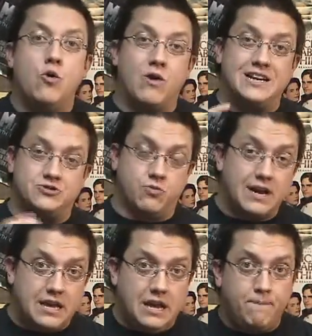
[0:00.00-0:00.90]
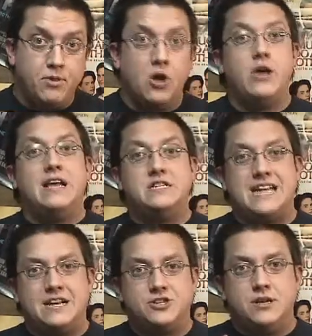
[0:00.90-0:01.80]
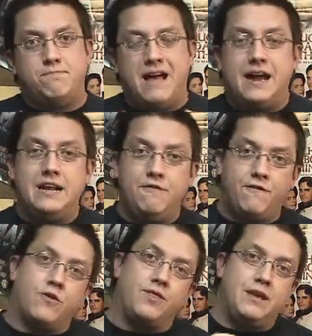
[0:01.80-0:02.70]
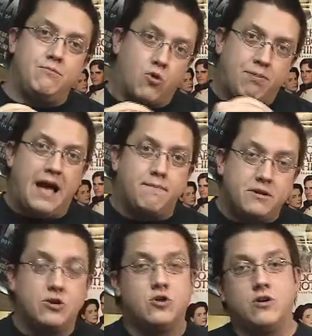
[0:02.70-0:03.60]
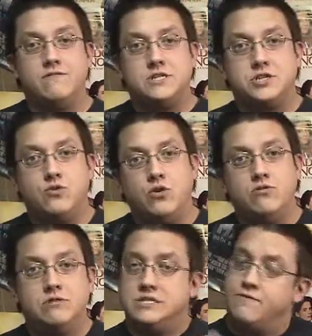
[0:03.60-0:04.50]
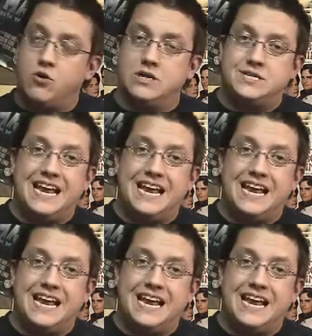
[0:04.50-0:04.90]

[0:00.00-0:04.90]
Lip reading: Whereas Ricky is actually pining for the more popular girl of the school, who is, of course,